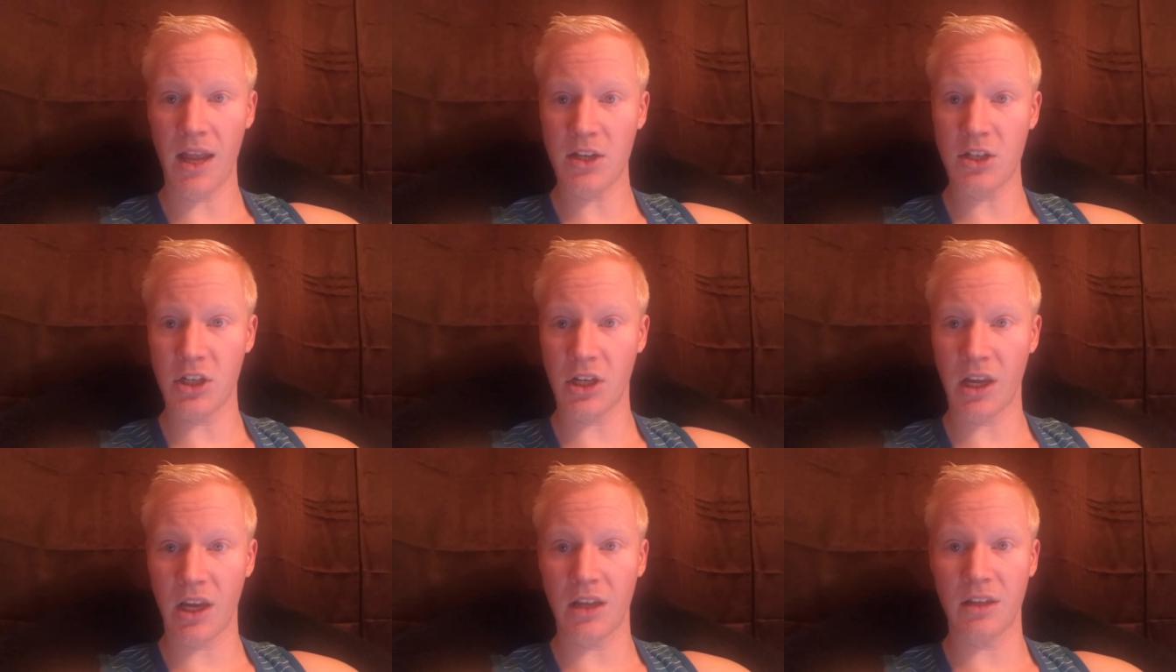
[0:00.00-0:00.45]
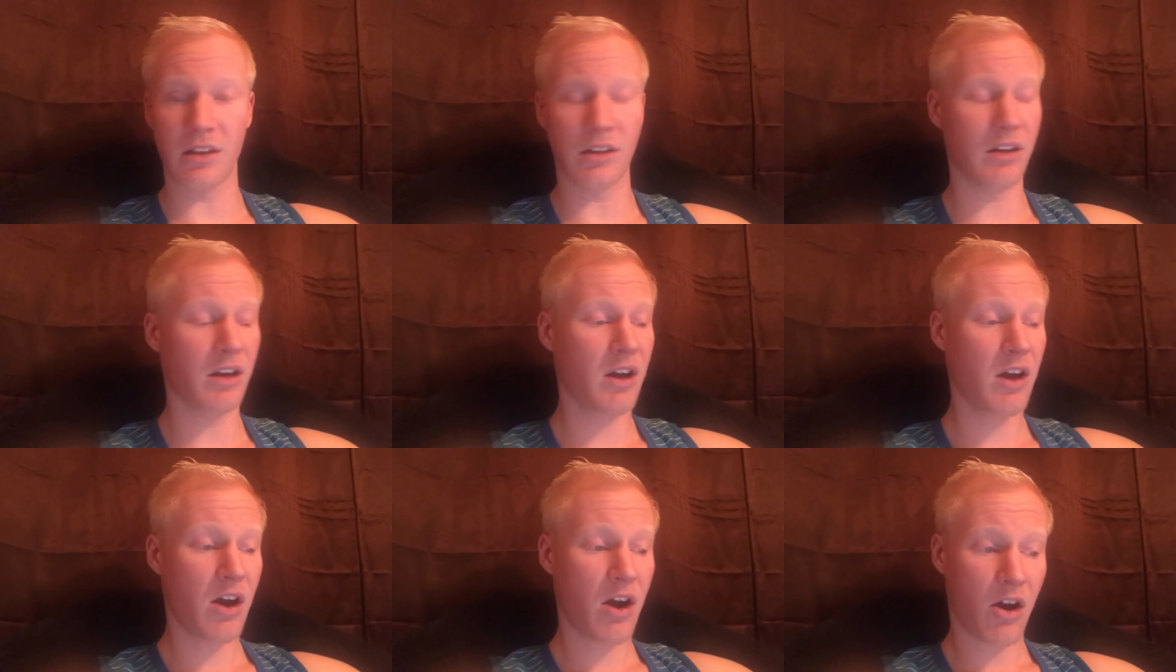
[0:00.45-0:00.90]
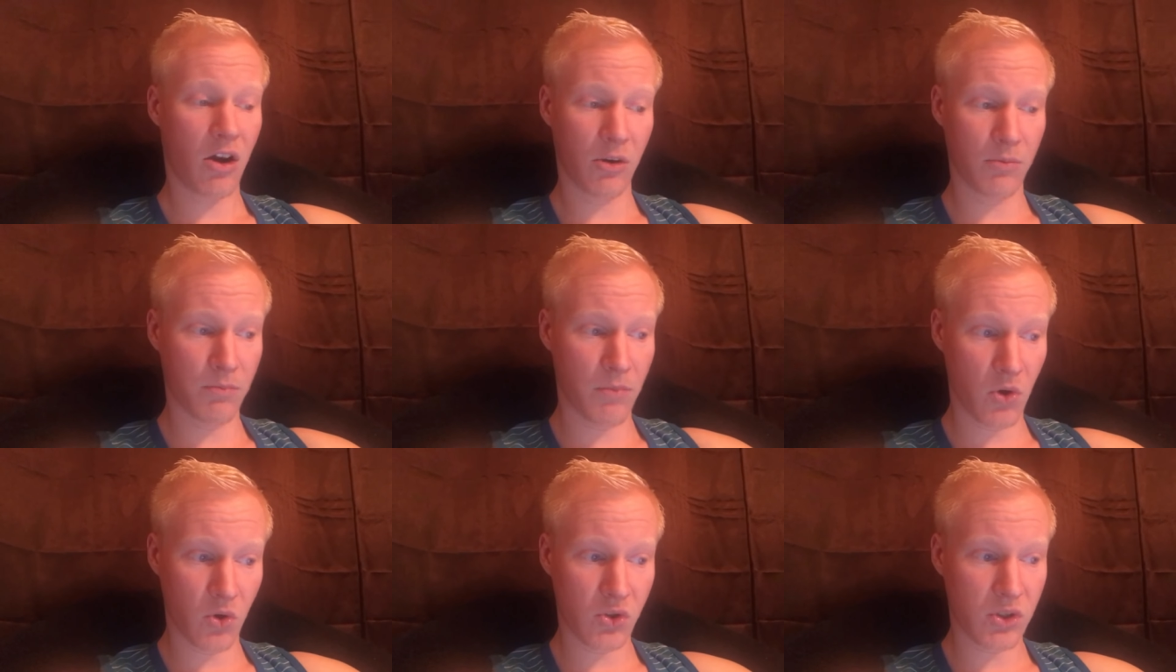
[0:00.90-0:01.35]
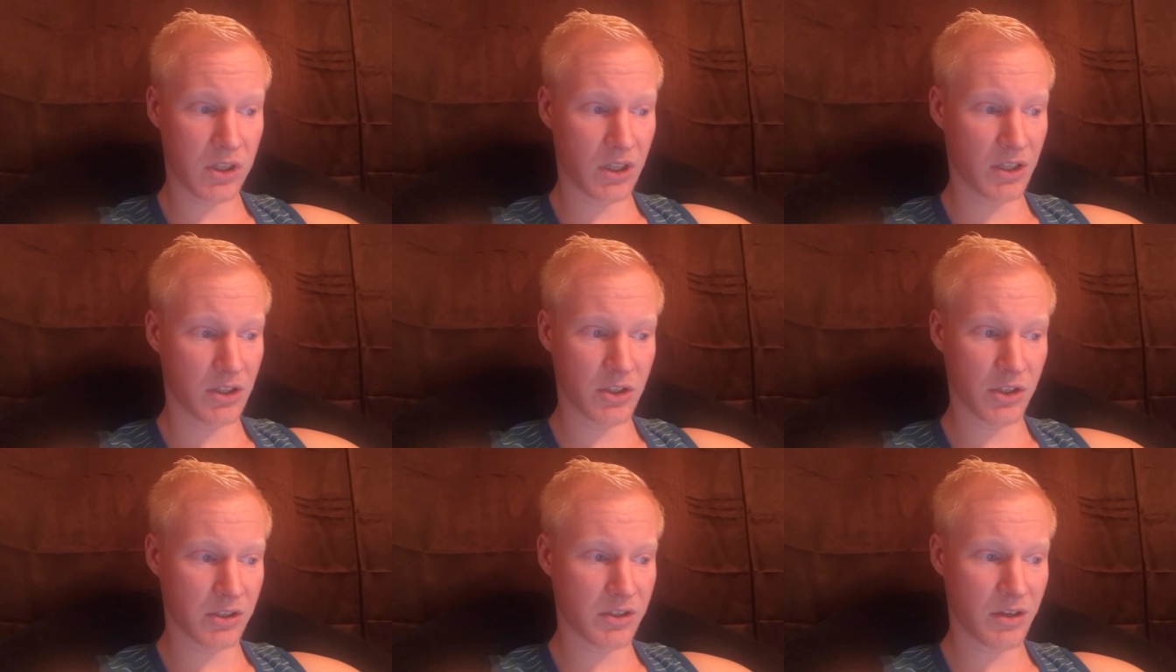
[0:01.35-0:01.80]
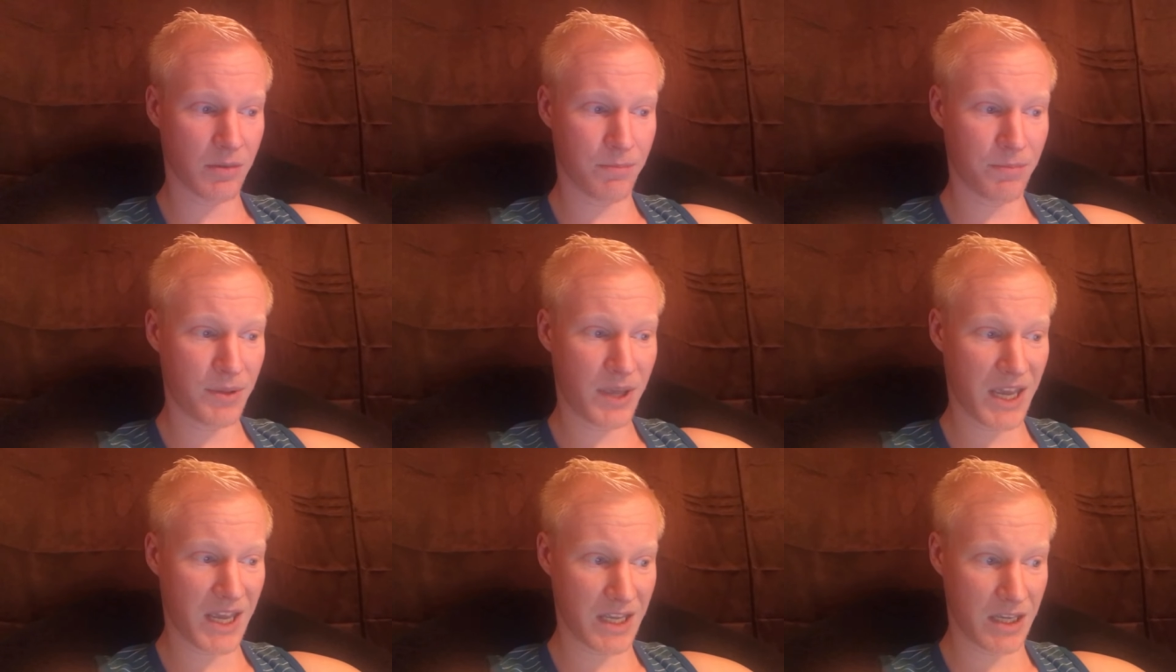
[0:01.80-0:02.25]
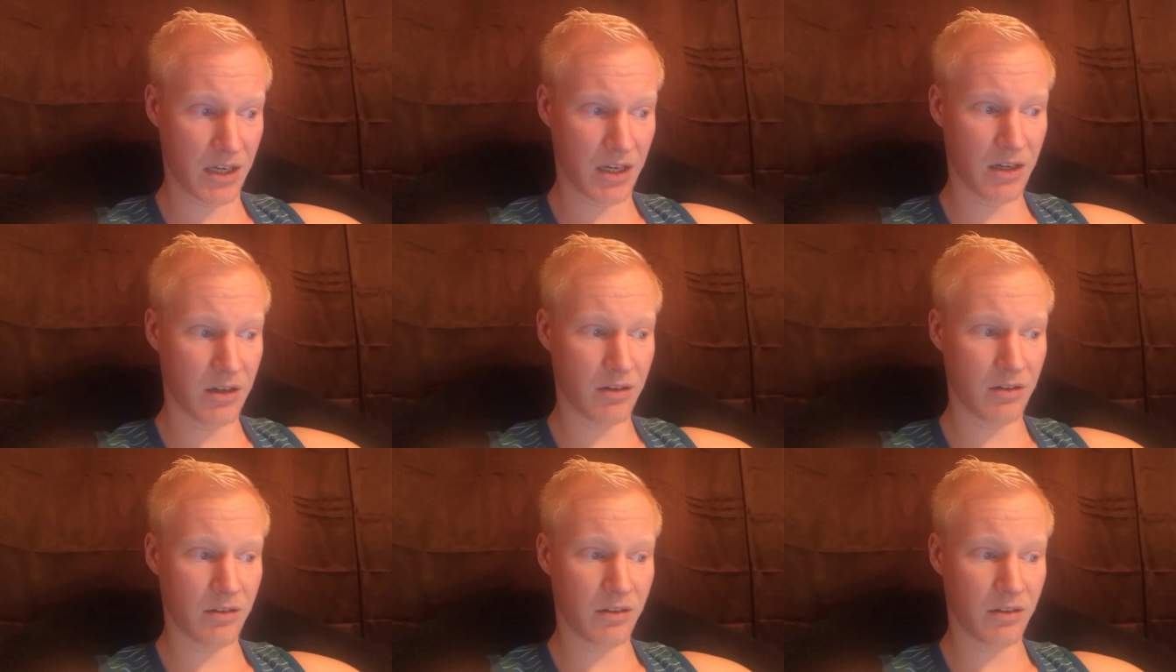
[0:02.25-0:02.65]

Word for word: educated, are mostly just opinion.